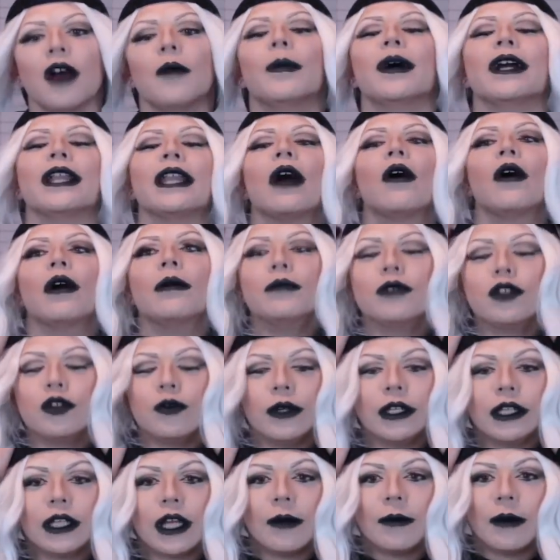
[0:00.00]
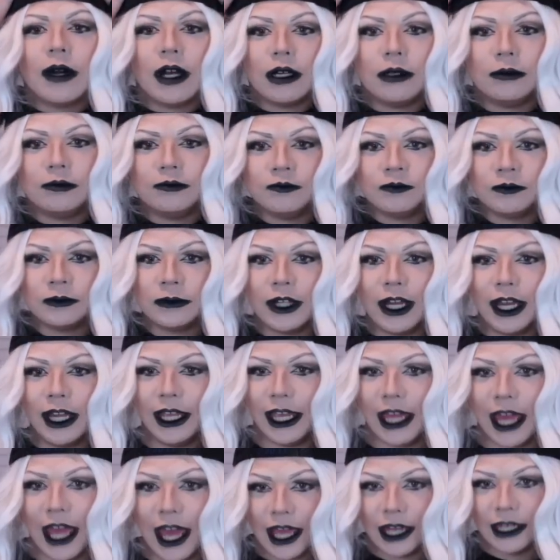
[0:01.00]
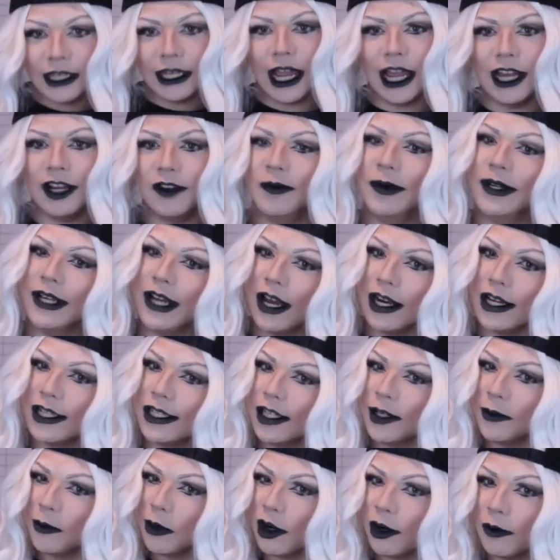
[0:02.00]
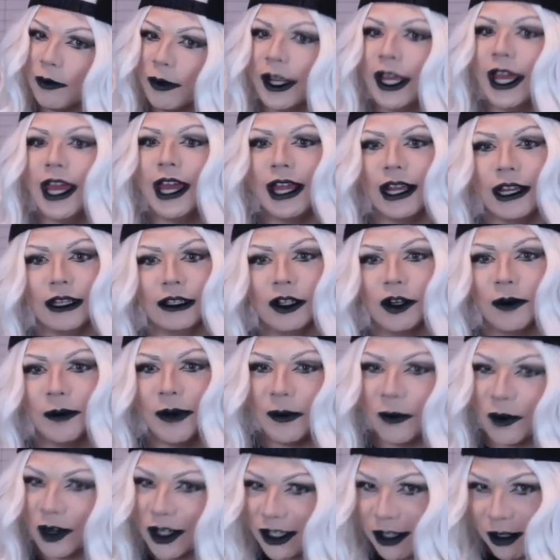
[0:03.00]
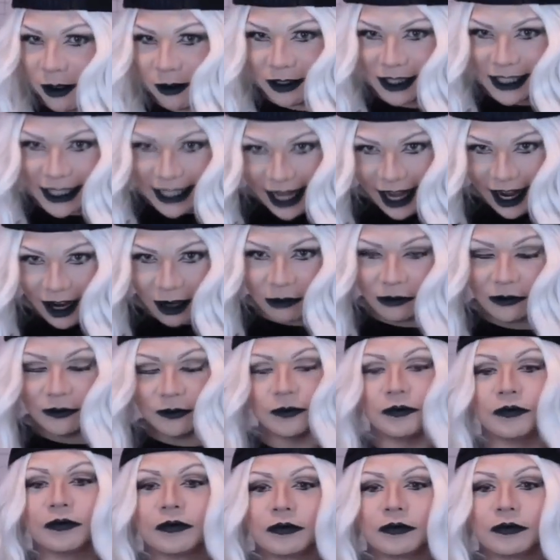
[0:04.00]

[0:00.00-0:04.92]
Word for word: But now I'm doing them, um, again, kind of, but not as inappropriate and a little bit more toned down.